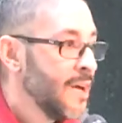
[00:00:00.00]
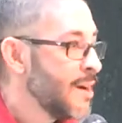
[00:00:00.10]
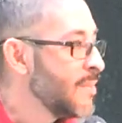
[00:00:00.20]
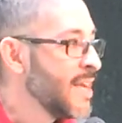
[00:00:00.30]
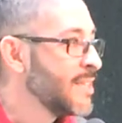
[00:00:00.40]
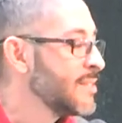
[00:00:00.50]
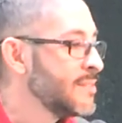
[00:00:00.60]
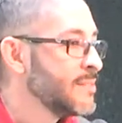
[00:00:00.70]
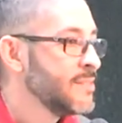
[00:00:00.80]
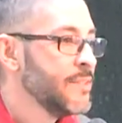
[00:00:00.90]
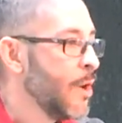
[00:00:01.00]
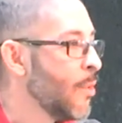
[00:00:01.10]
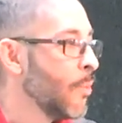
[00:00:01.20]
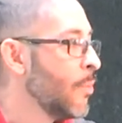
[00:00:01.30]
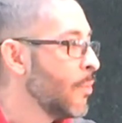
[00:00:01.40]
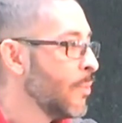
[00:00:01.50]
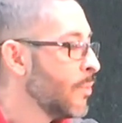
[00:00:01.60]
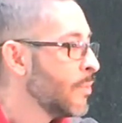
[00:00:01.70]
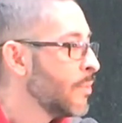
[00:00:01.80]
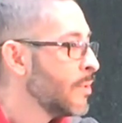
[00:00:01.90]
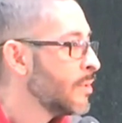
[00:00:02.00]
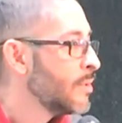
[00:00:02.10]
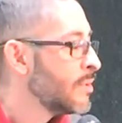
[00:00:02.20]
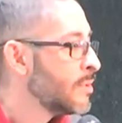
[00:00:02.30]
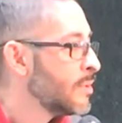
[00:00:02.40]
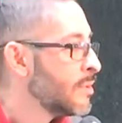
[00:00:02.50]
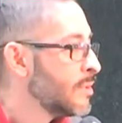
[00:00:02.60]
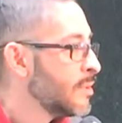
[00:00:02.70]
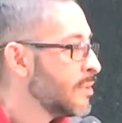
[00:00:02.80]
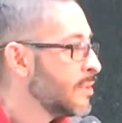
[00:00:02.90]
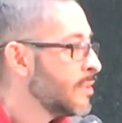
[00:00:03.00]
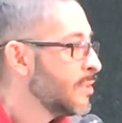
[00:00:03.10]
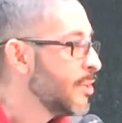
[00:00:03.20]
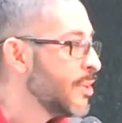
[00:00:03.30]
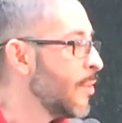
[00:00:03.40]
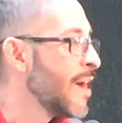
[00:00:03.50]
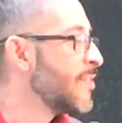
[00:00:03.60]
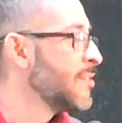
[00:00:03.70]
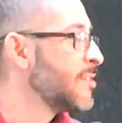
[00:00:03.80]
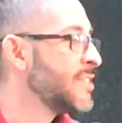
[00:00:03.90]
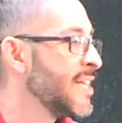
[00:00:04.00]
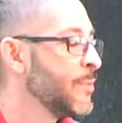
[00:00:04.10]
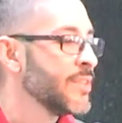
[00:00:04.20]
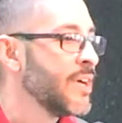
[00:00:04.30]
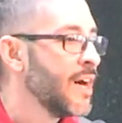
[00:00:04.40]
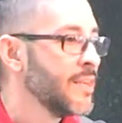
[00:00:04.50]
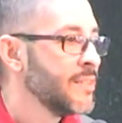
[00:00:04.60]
I'm like, no. No, you don't have an understanding with God.